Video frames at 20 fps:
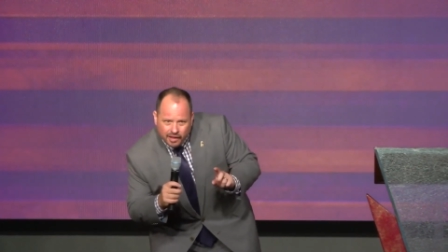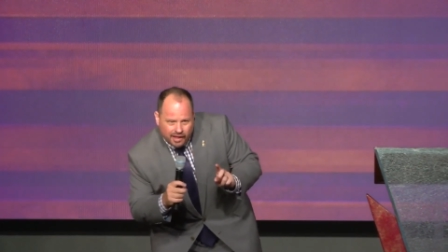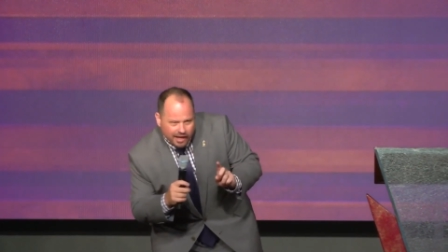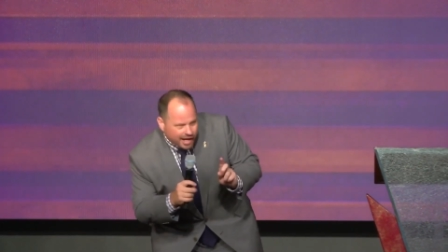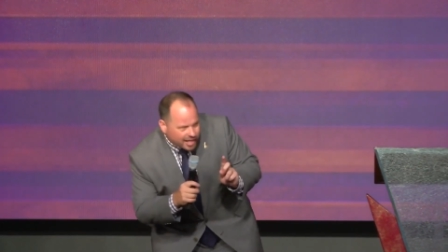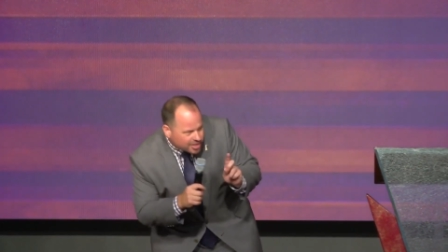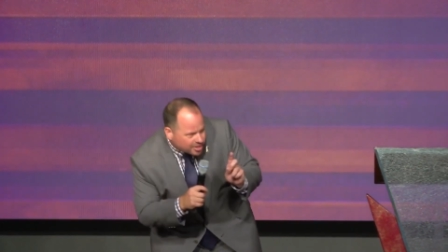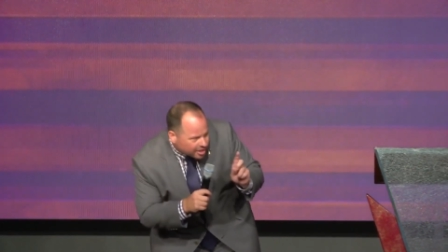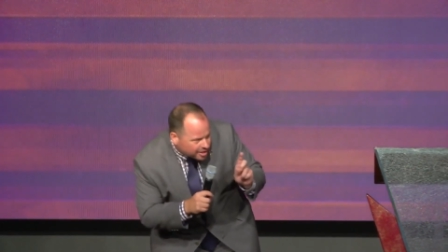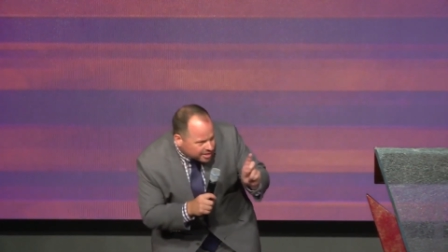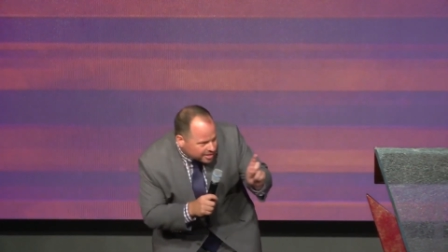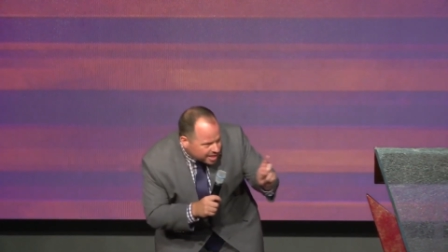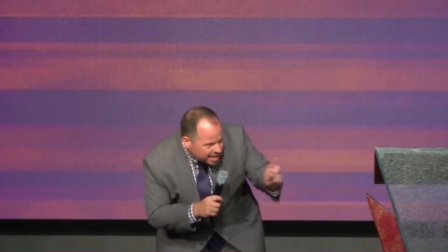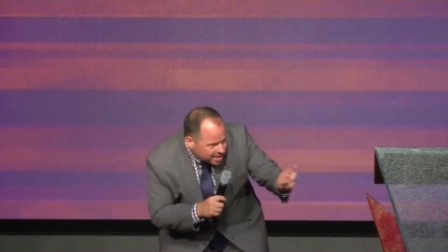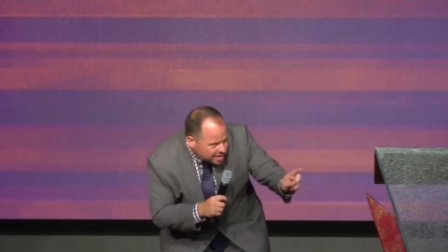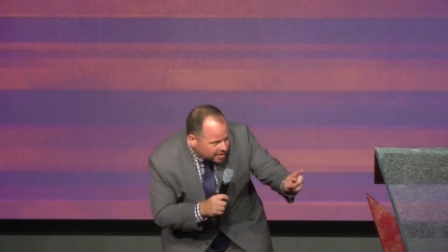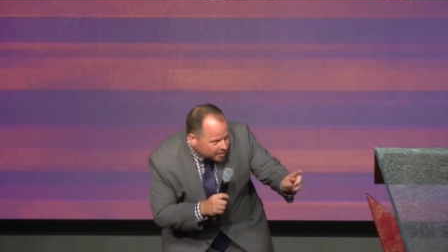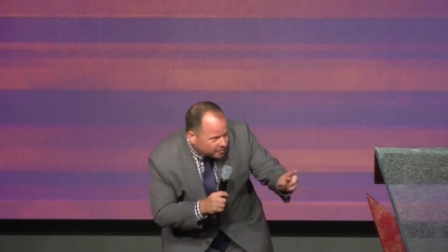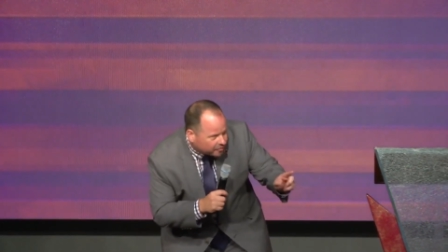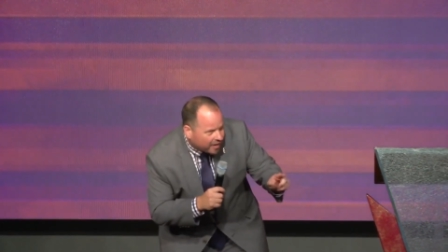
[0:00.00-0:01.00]
And I started
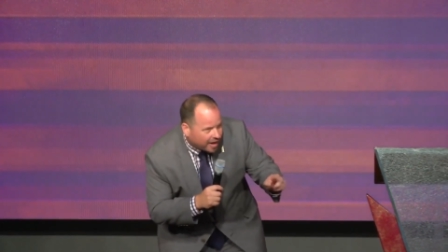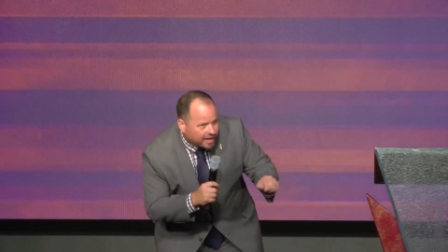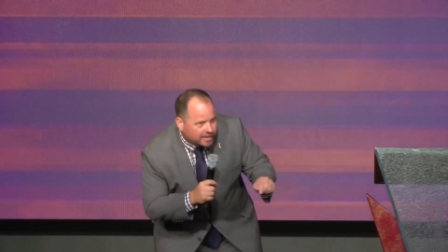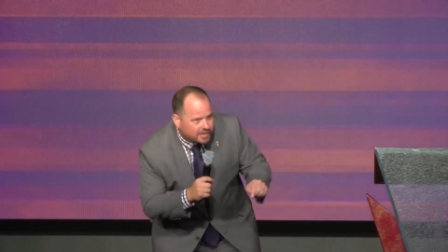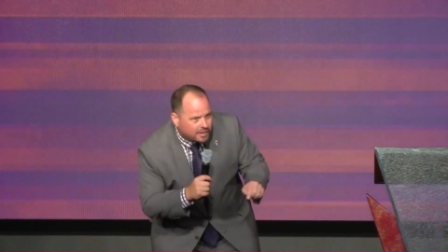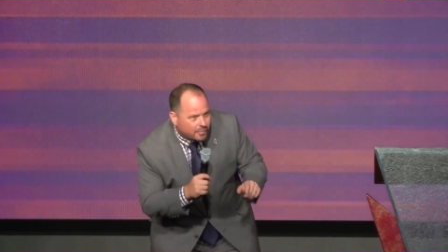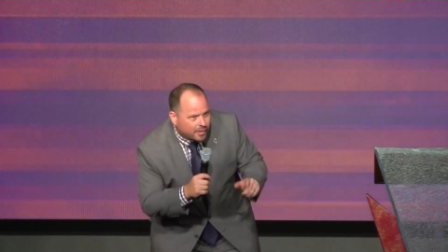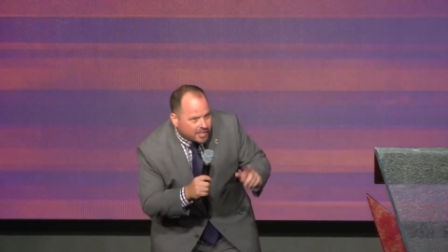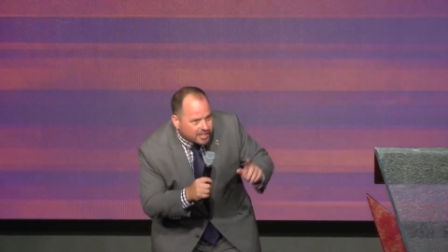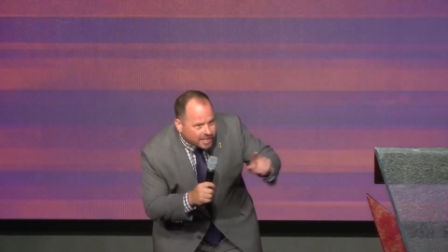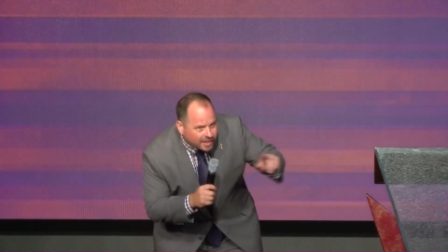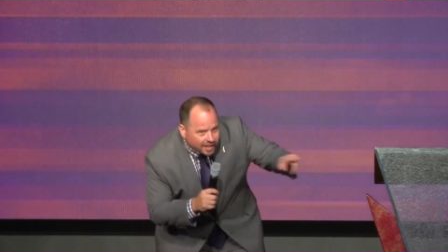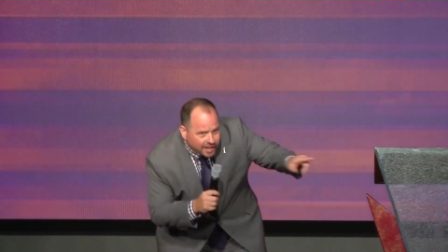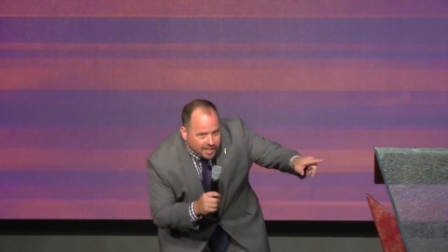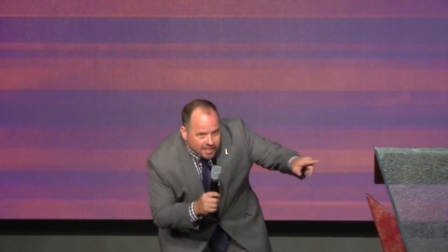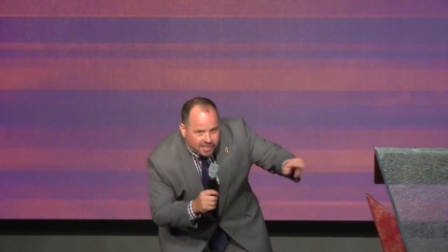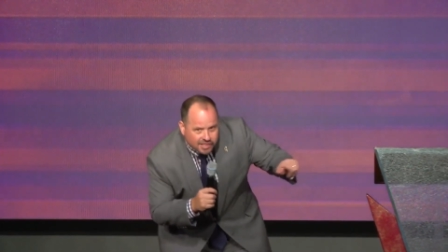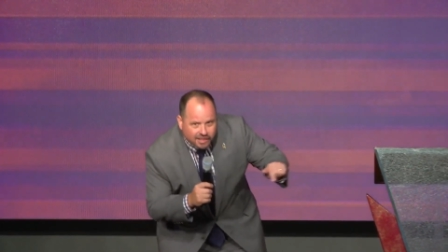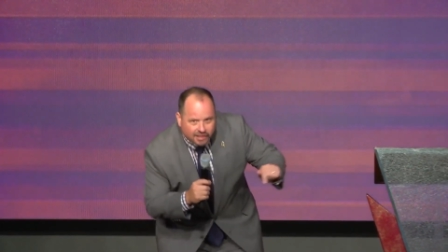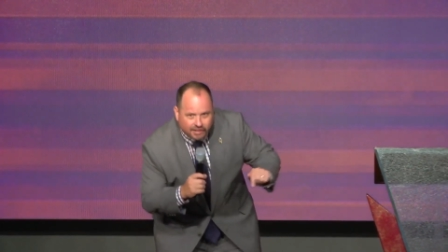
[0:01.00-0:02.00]
testifying to them. I said,
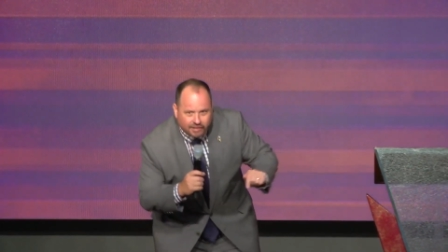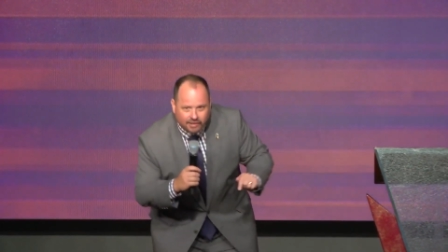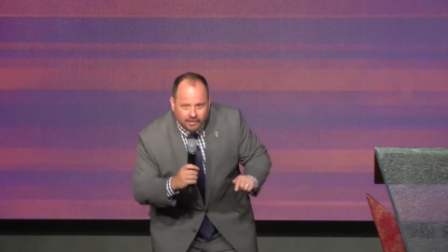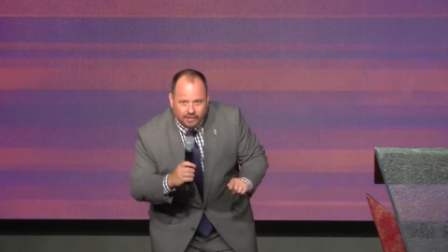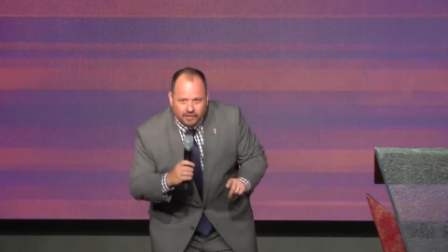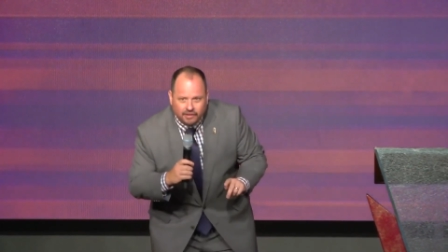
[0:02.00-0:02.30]
Listen,